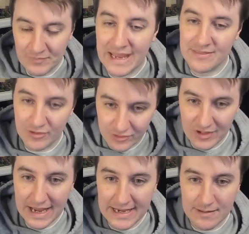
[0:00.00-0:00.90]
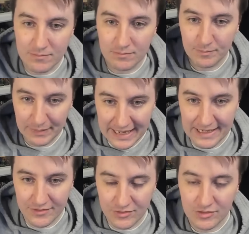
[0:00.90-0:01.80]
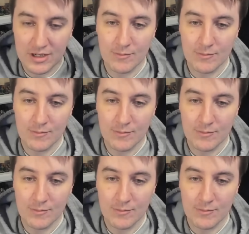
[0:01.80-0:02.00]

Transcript: in the same place.